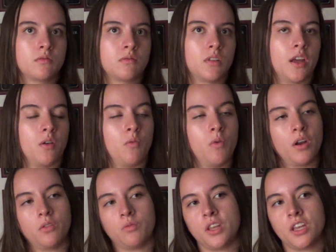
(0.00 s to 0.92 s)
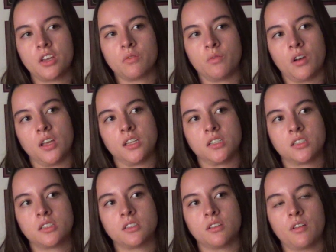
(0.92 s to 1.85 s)
1 week
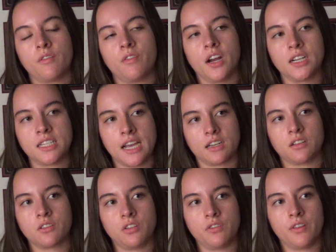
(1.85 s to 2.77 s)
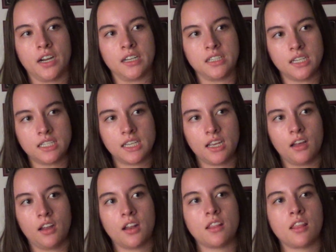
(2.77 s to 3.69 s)
was very technical, very
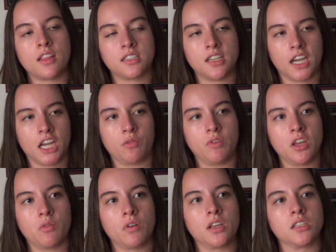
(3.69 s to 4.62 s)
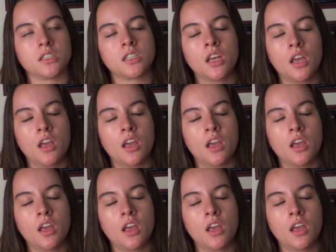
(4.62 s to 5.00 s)
detailed, and then the second week was